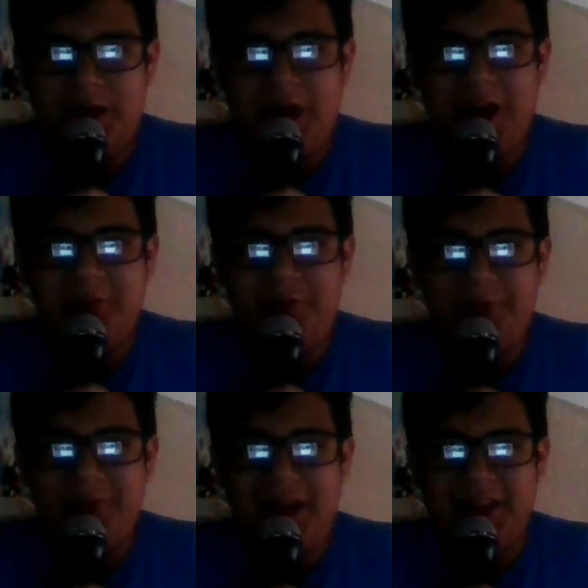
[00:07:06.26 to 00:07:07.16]
And
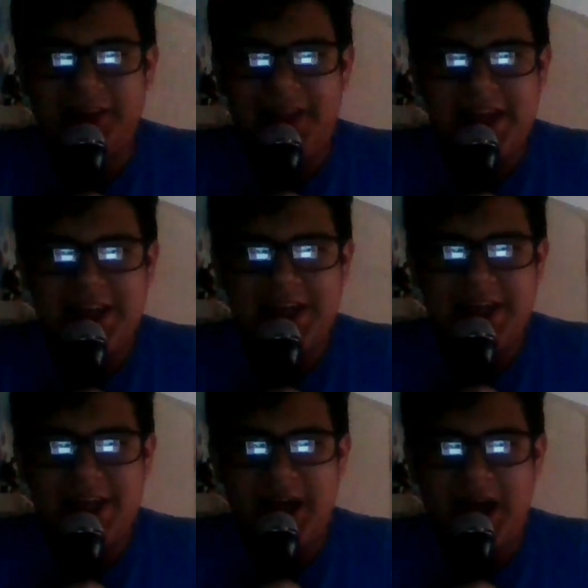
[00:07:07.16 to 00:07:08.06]
from that
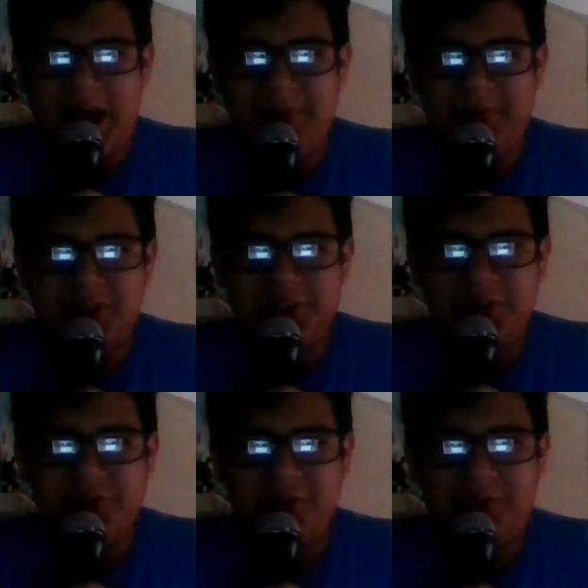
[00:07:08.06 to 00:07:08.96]
lady, I'm not
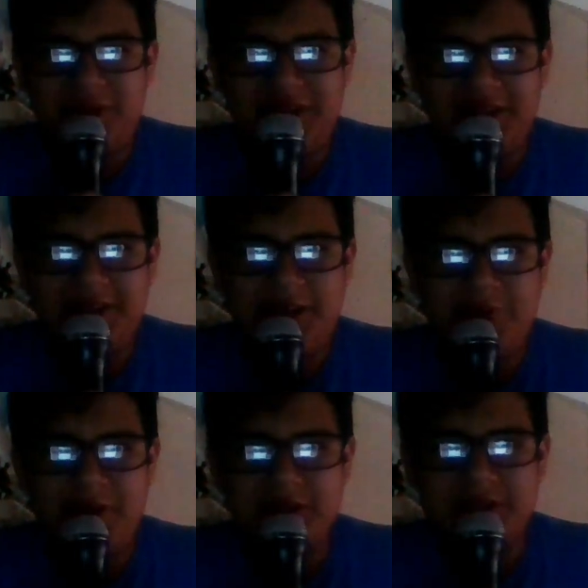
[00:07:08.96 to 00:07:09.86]
sure what that lady
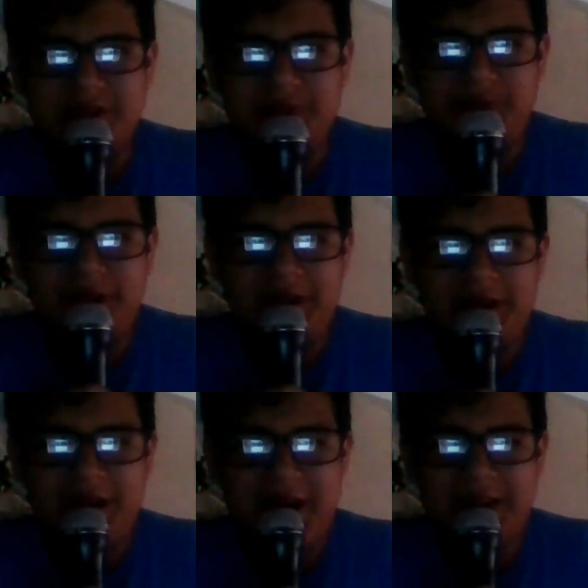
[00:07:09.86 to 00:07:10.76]
was,
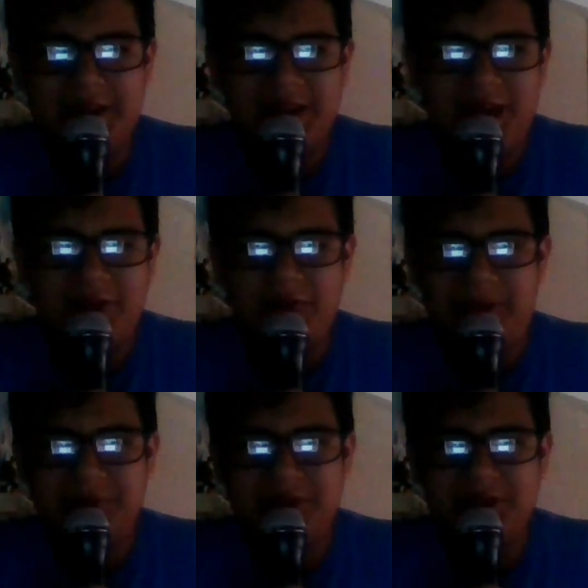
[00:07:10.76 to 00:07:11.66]
but I did kind of
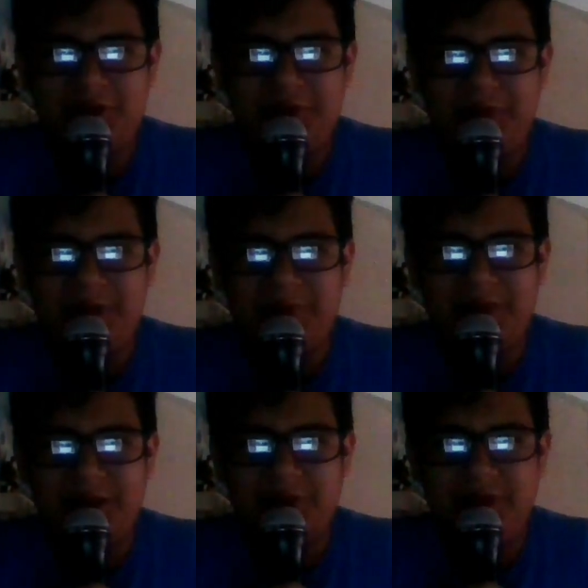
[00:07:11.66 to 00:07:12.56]
remember seeing her from Men in
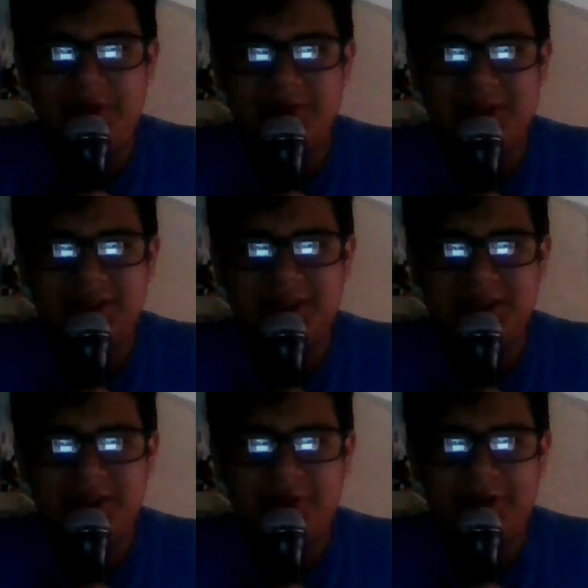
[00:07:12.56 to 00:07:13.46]
Black 3. It was nice to
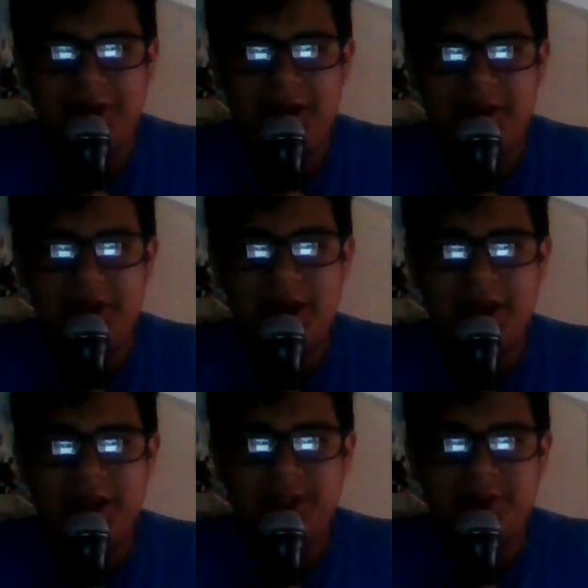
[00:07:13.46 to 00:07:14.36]
see her again,
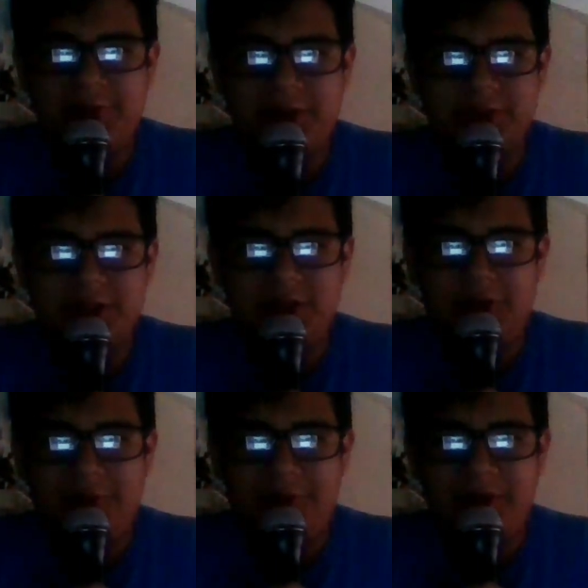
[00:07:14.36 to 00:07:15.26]
since we have seen
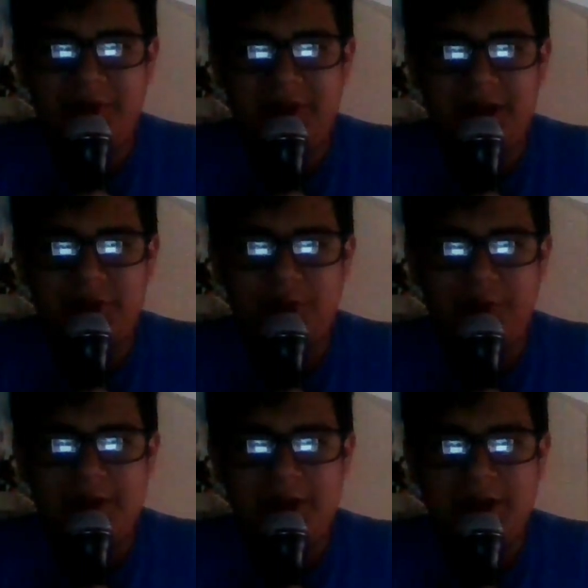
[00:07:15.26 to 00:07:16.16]
her from Men in Black
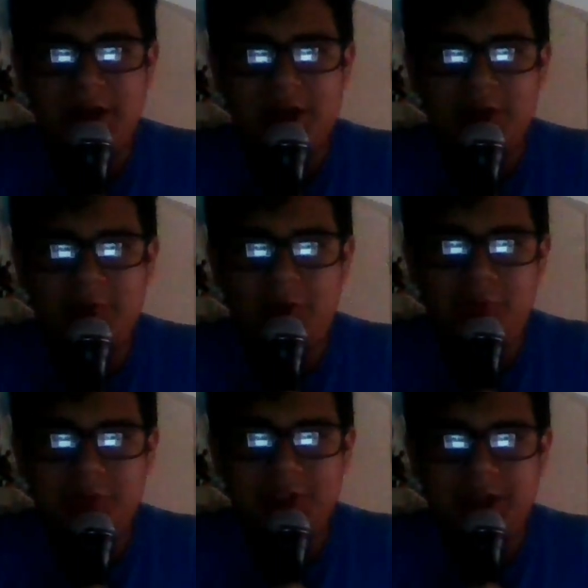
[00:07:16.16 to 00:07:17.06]
3, the one who
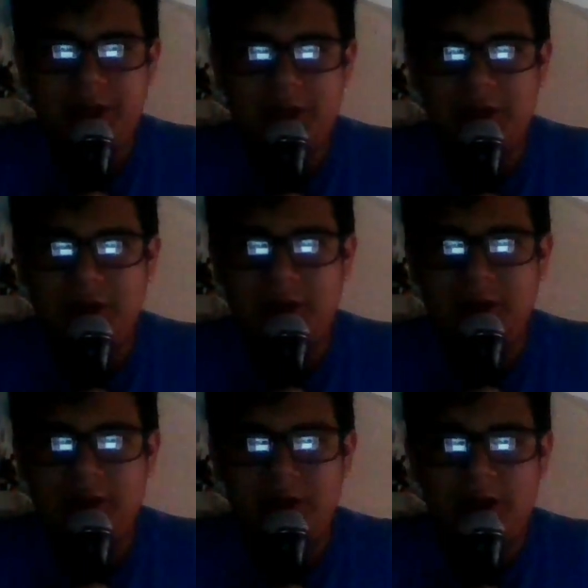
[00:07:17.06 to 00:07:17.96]
was
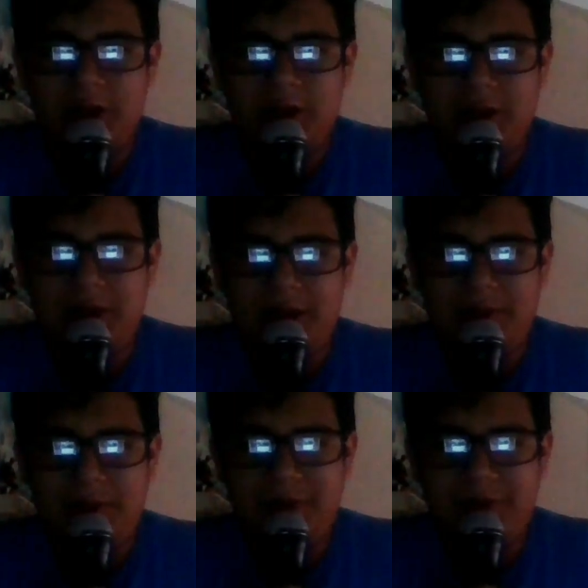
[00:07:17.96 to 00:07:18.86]
taking the
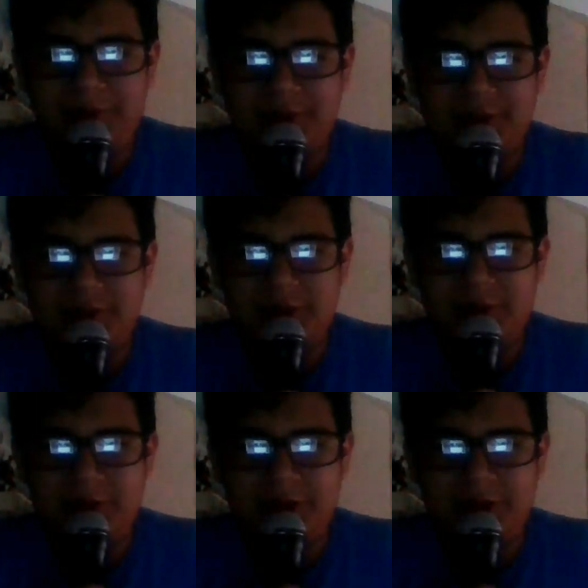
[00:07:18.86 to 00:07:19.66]
MIB facility